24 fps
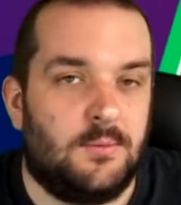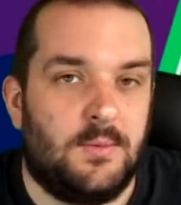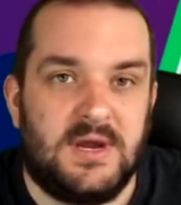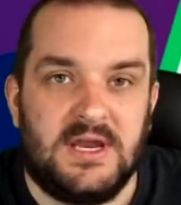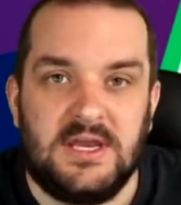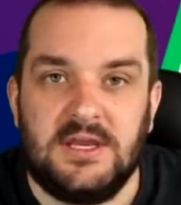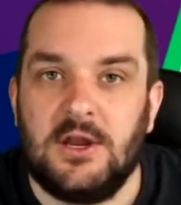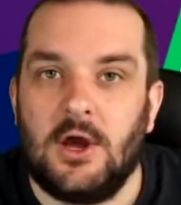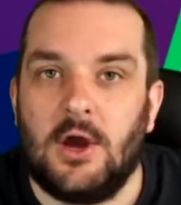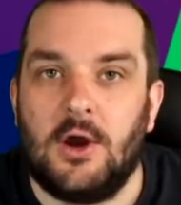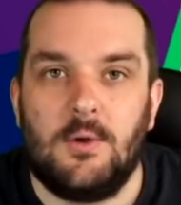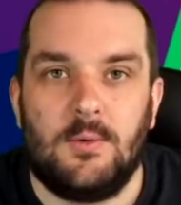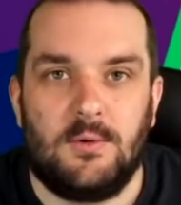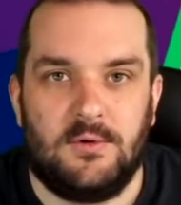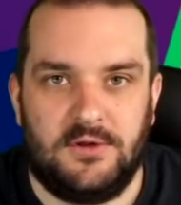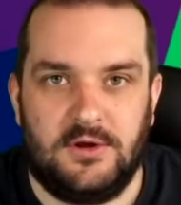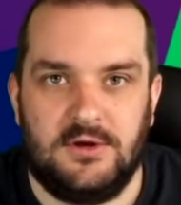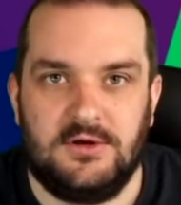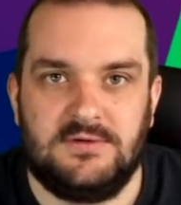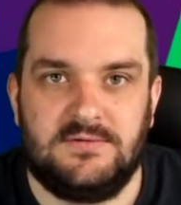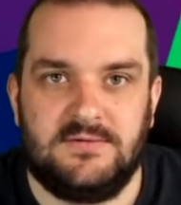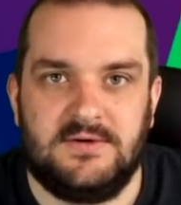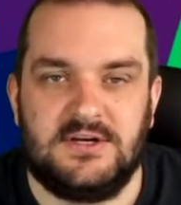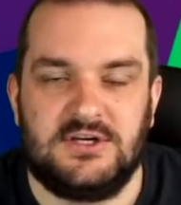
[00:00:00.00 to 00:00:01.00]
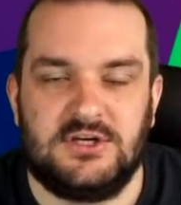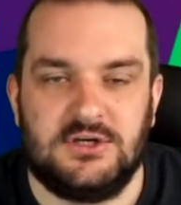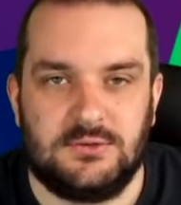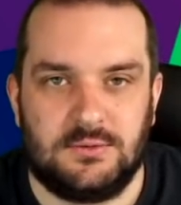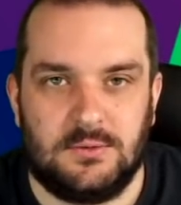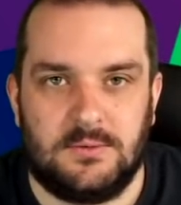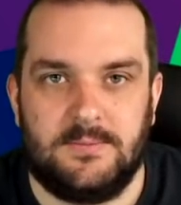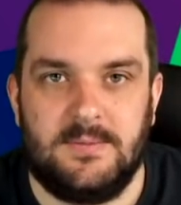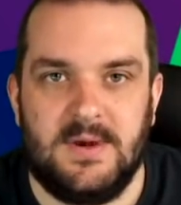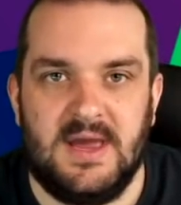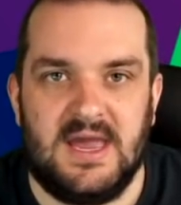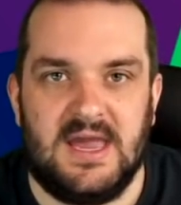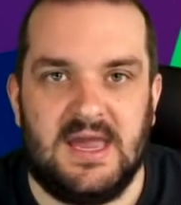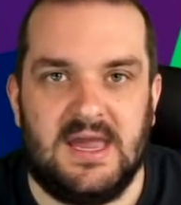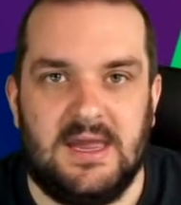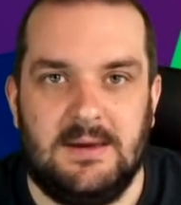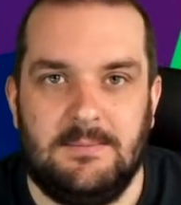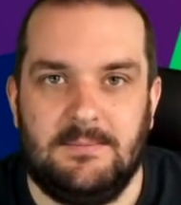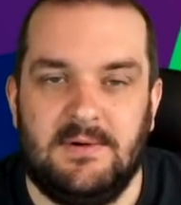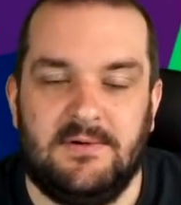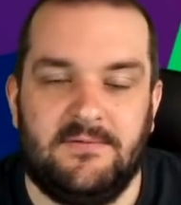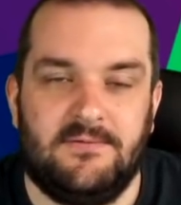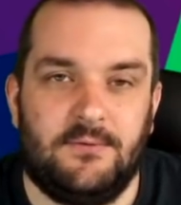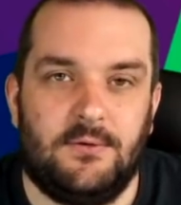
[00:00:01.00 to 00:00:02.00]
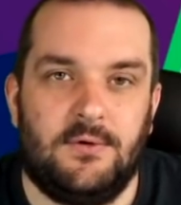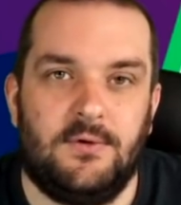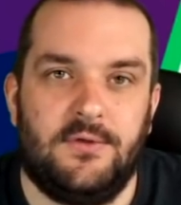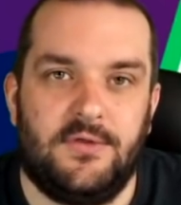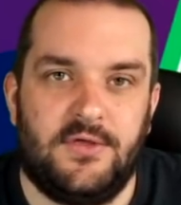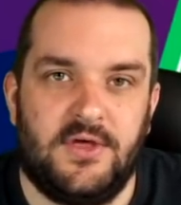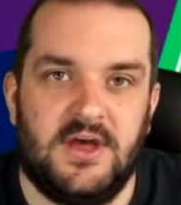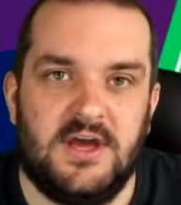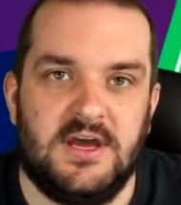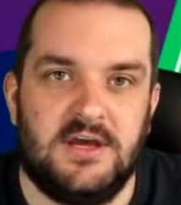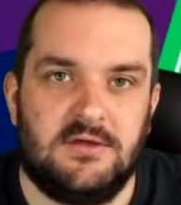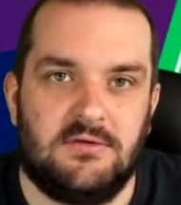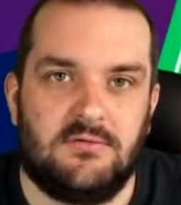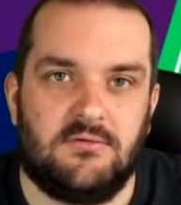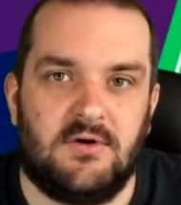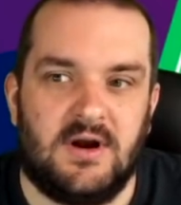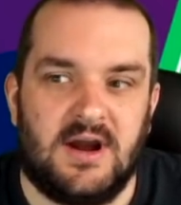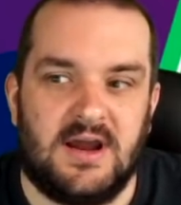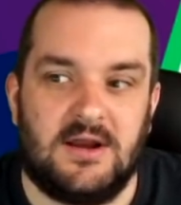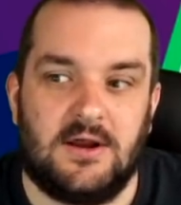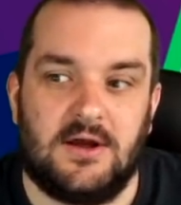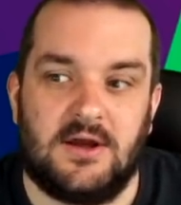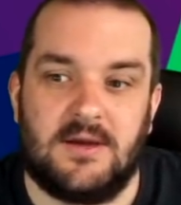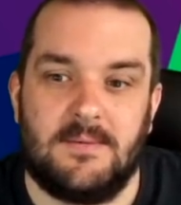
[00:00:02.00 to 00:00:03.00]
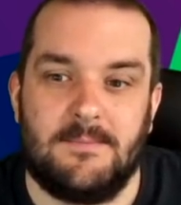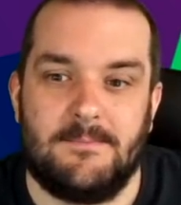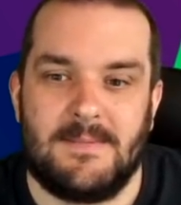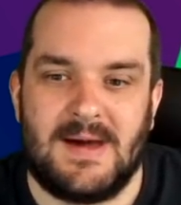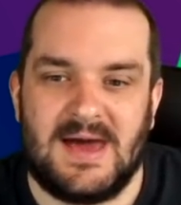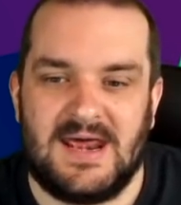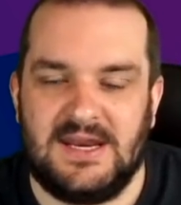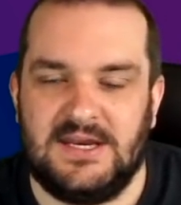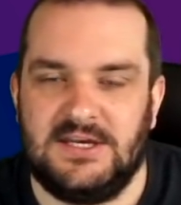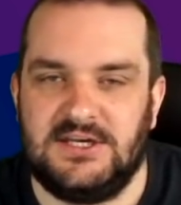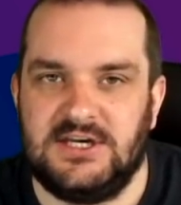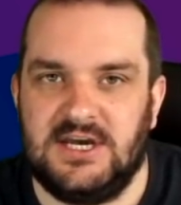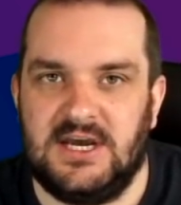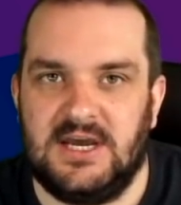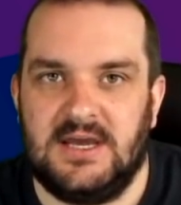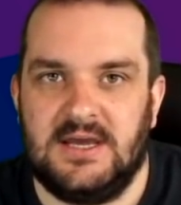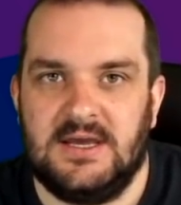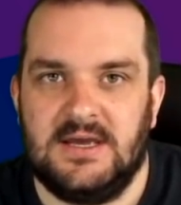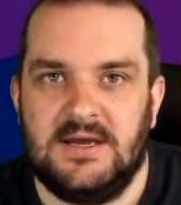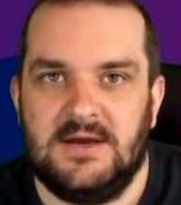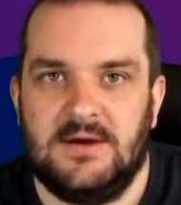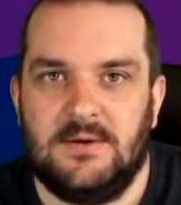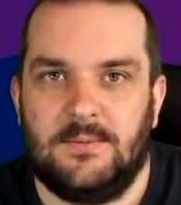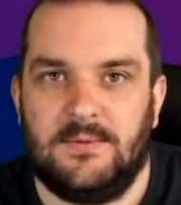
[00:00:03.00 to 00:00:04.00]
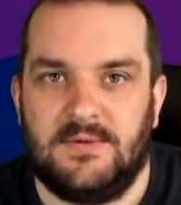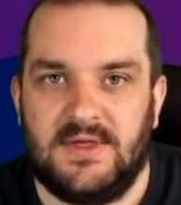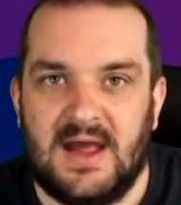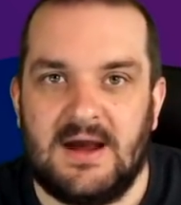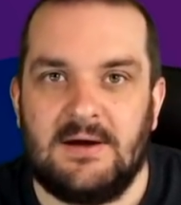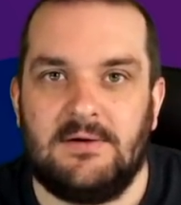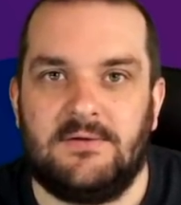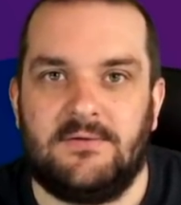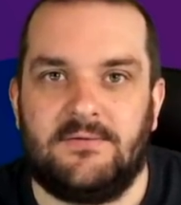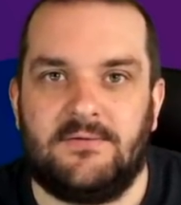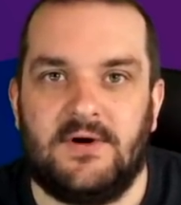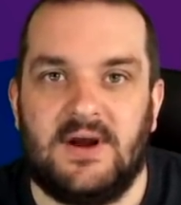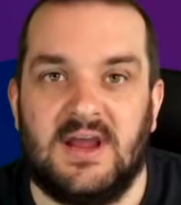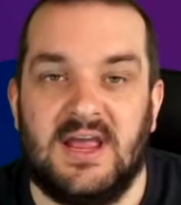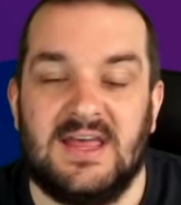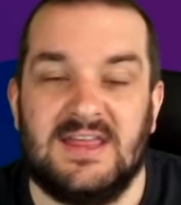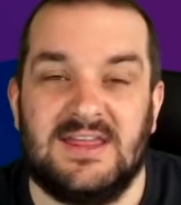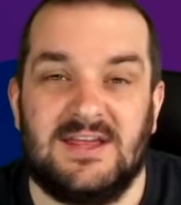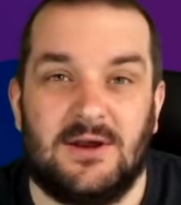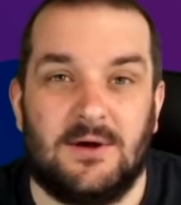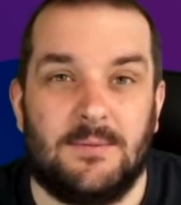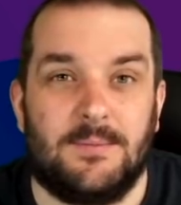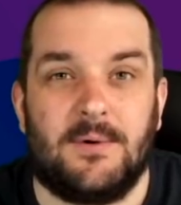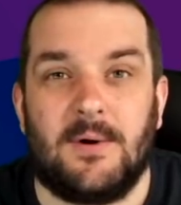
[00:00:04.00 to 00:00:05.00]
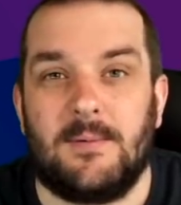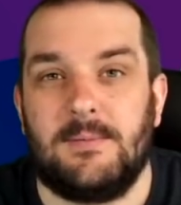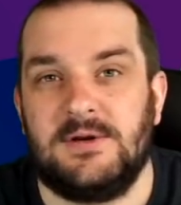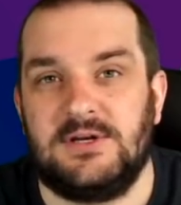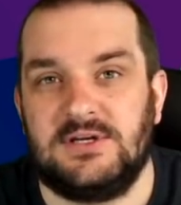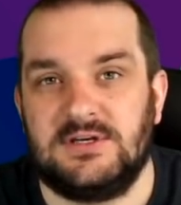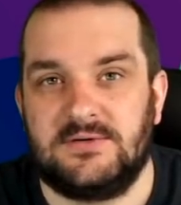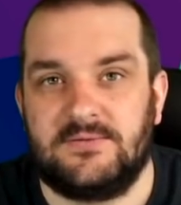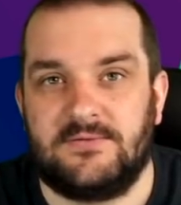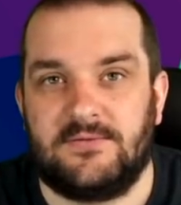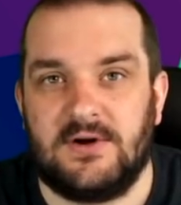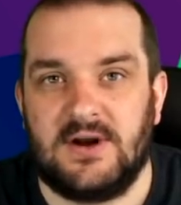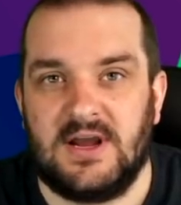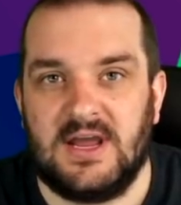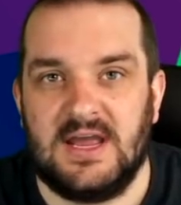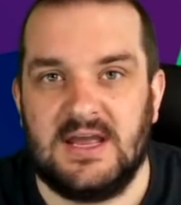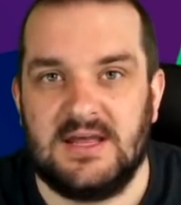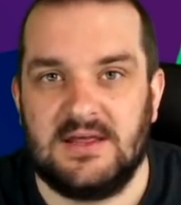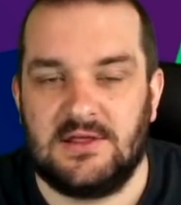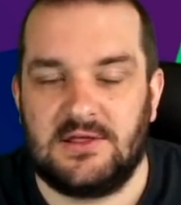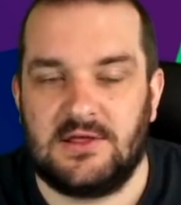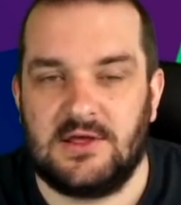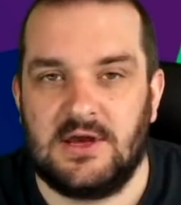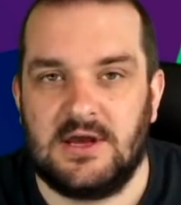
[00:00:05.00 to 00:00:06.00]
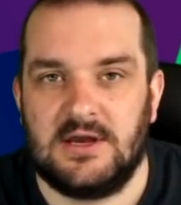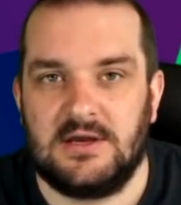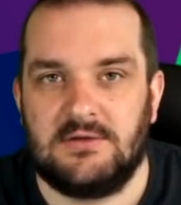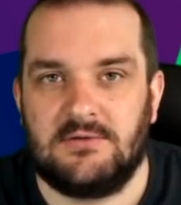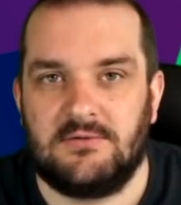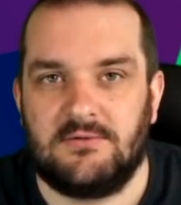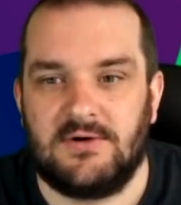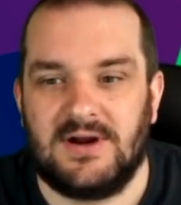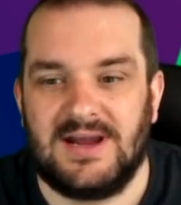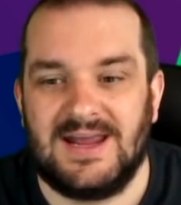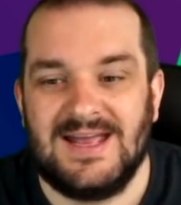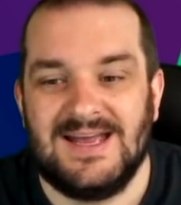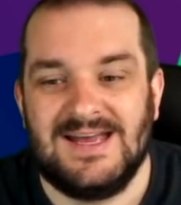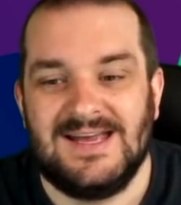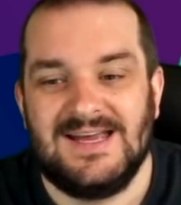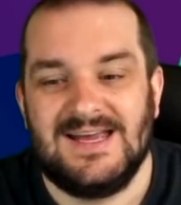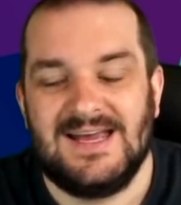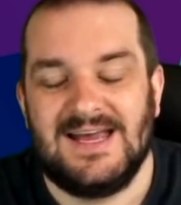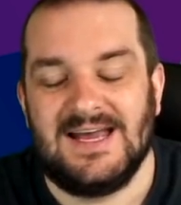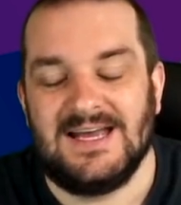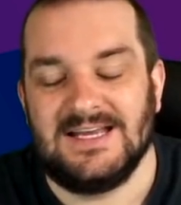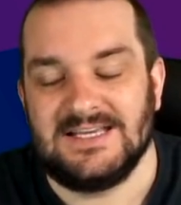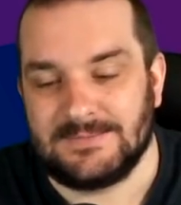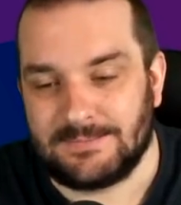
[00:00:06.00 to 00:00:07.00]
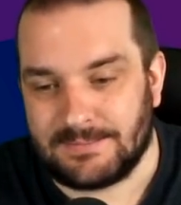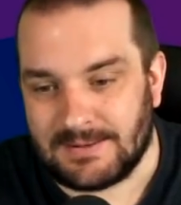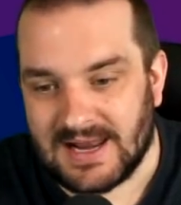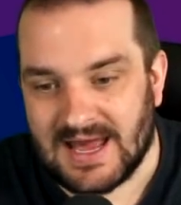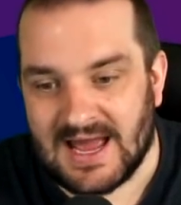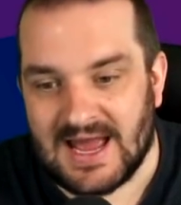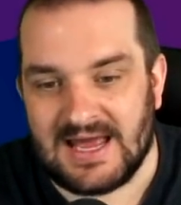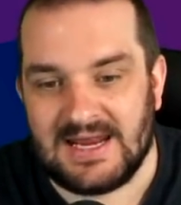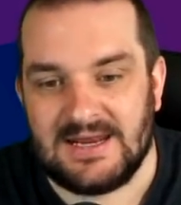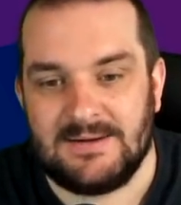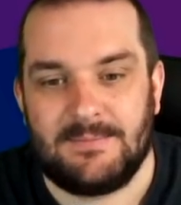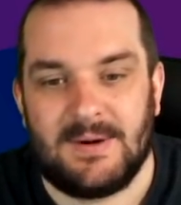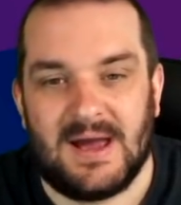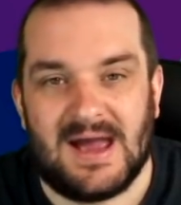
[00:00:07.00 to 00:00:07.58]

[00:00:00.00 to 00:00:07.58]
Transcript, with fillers: we know what those fixtures will be before 33 and I can manage it without the free hit, then I'll probably just free hit in 33 as planned.